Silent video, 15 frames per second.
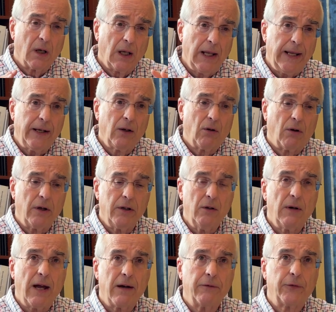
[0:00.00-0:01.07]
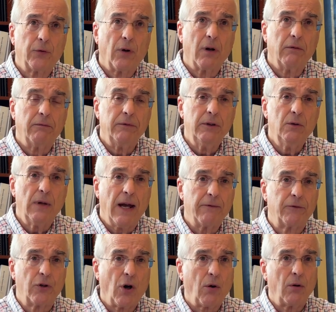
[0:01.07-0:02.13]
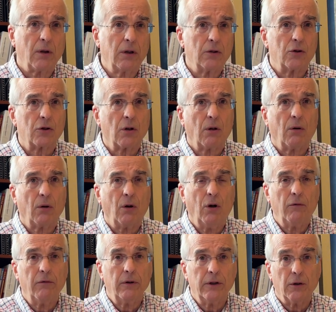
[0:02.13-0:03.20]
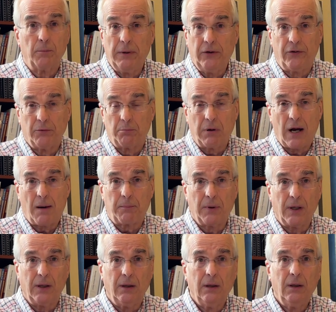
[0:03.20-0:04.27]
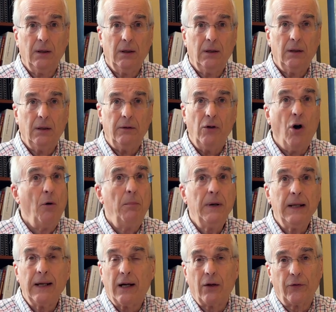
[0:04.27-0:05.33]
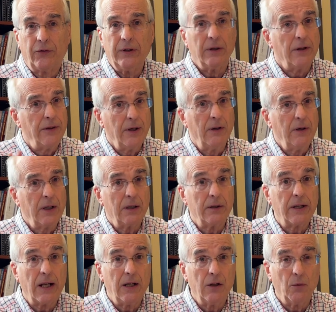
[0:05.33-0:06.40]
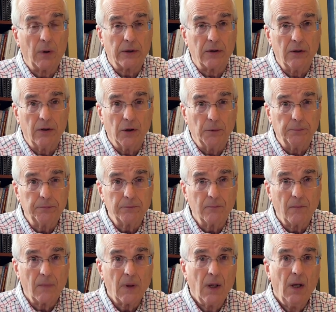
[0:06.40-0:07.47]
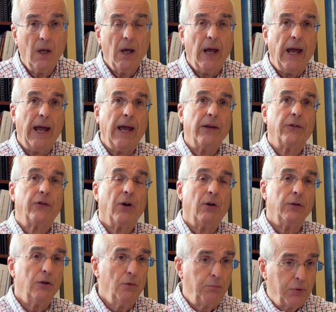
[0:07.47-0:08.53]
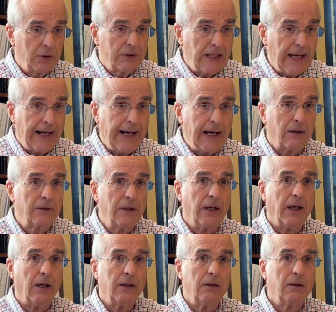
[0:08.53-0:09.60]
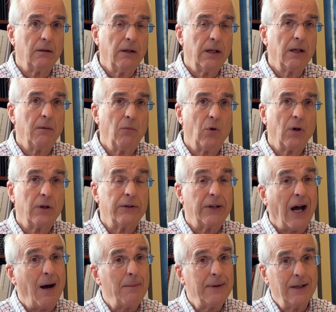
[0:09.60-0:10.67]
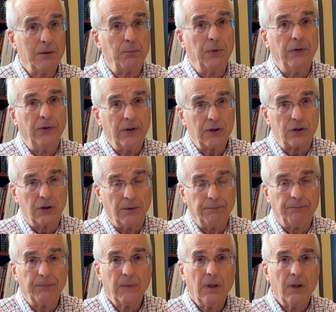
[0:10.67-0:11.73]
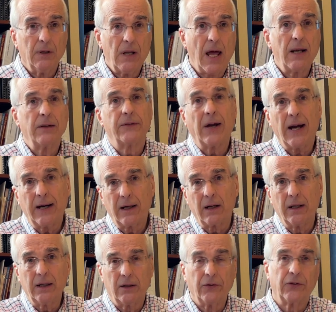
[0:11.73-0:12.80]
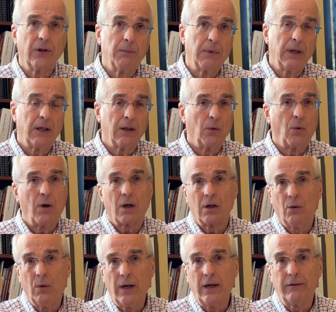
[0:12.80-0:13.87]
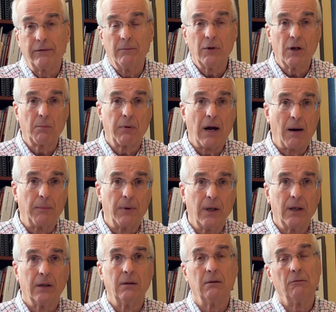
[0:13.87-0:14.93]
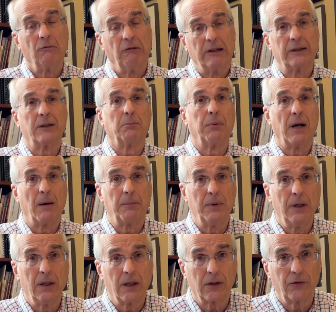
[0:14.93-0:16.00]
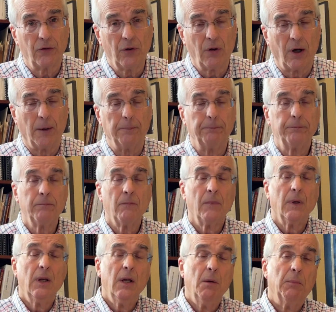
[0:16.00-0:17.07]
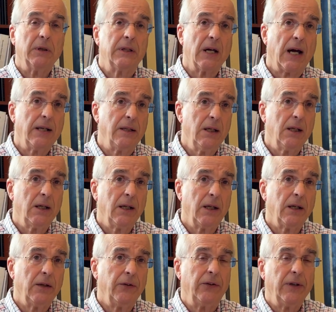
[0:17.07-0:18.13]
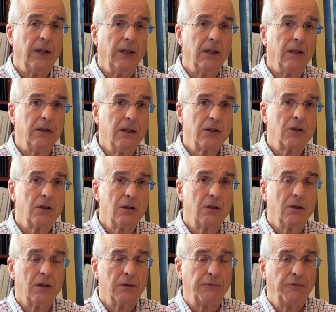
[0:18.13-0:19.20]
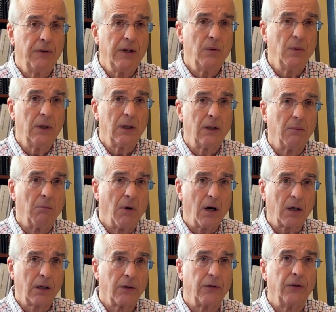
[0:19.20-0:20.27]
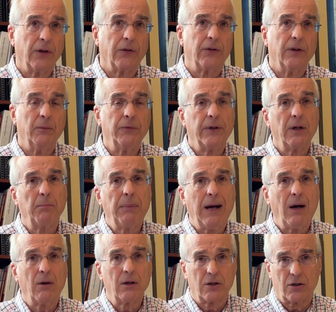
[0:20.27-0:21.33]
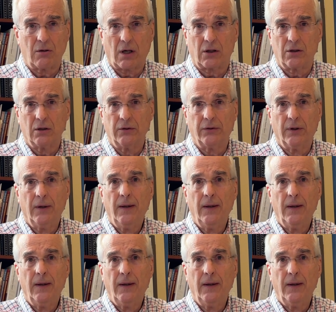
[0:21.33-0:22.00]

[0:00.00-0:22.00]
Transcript: a landlord, you have total control over your piece of property. Nobody else, in theory, can tell you what to do. And so you put that out there, you're in a more dominant position. Not entirely, because somebody can walk away from your property and rent the property next door. But the idea is that in addition to the free will of market systems, there are power structures.